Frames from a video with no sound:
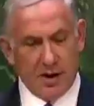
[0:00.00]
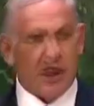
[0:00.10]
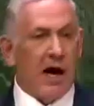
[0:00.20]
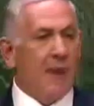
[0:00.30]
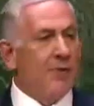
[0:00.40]

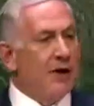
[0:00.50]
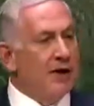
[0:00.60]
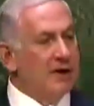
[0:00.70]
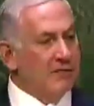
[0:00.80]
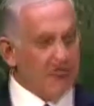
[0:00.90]
They operate
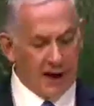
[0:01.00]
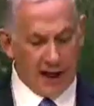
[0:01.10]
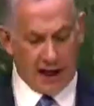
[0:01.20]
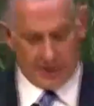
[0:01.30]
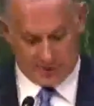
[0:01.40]
in different
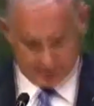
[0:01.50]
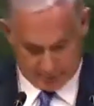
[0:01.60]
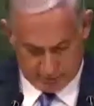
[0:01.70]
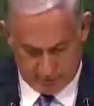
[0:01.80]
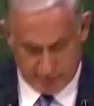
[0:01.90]
lands,
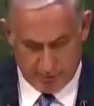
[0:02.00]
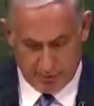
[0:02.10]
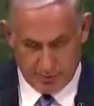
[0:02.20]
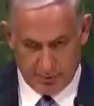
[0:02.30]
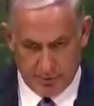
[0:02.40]

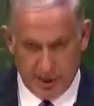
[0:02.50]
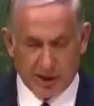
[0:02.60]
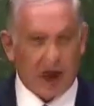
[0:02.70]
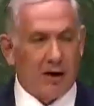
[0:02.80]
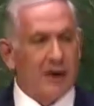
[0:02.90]
they
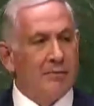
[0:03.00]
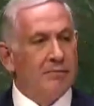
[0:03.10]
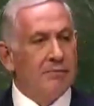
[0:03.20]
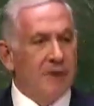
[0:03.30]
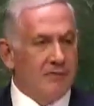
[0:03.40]
target
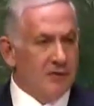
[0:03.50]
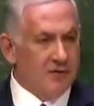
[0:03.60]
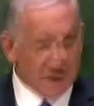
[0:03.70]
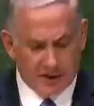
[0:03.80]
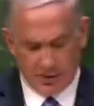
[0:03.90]
different
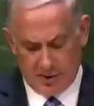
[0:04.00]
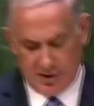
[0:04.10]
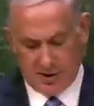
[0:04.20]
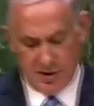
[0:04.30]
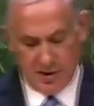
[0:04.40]
victims,